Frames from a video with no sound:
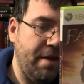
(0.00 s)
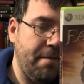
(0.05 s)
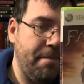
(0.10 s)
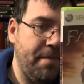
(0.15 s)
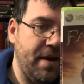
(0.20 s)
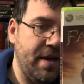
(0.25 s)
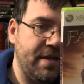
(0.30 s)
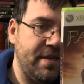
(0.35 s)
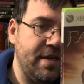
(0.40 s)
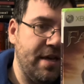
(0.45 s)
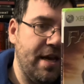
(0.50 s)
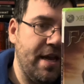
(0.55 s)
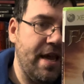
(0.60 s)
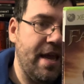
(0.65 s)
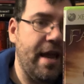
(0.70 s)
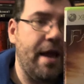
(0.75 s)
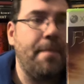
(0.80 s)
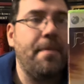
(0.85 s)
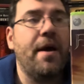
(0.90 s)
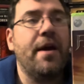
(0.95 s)
But,
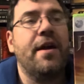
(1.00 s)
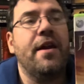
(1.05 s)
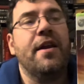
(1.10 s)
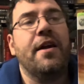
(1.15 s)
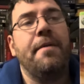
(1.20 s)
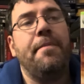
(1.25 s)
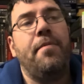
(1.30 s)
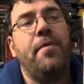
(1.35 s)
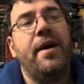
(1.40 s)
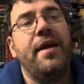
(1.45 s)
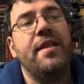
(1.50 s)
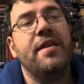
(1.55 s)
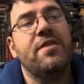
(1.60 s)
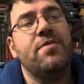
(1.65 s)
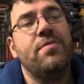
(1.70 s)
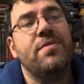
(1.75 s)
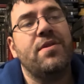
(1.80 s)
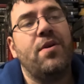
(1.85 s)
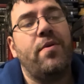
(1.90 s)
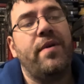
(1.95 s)
hey, I'm not going to complain. This
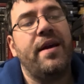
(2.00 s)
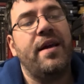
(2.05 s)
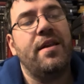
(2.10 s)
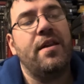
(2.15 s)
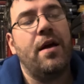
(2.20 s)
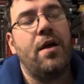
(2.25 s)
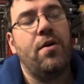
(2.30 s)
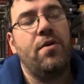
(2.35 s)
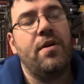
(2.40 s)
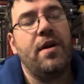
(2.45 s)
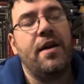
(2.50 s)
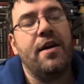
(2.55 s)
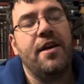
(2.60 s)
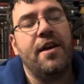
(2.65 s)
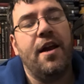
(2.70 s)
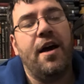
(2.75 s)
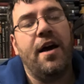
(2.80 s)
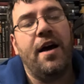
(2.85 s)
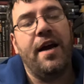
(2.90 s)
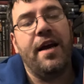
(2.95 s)
was only
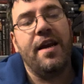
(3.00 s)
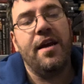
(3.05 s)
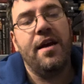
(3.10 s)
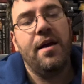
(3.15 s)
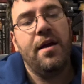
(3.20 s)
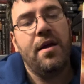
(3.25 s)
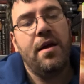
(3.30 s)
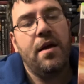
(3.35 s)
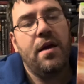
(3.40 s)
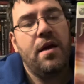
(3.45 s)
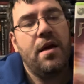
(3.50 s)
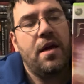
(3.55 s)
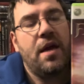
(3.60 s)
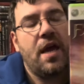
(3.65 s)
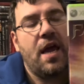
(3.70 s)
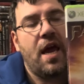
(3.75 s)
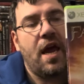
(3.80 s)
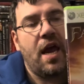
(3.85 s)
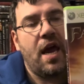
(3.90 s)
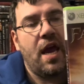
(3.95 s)
$1.99.
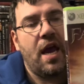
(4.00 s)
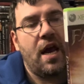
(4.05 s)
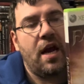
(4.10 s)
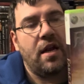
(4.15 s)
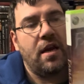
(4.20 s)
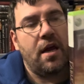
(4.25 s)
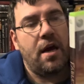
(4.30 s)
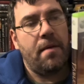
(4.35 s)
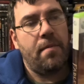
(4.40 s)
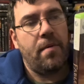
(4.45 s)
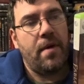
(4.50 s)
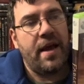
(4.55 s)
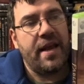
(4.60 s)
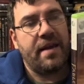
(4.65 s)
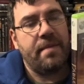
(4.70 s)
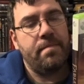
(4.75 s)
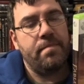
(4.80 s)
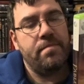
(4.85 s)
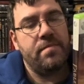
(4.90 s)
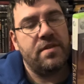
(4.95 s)
And I'm
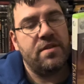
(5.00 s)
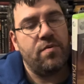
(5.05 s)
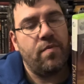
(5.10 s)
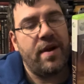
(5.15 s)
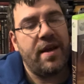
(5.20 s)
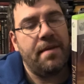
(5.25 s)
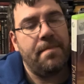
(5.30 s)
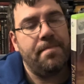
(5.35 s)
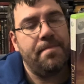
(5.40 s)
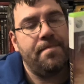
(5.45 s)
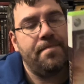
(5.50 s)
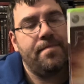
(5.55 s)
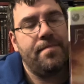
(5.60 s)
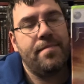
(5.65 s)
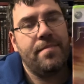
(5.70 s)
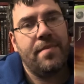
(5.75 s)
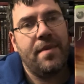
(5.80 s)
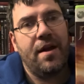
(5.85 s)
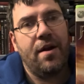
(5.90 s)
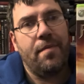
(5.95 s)
like, sweet.
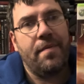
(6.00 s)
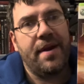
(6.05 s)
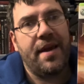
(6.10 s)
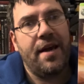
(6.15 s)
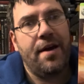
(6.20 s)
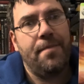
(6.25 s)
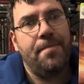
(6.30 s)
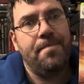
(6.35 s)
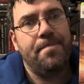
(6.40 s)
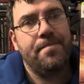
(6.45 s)
There we go.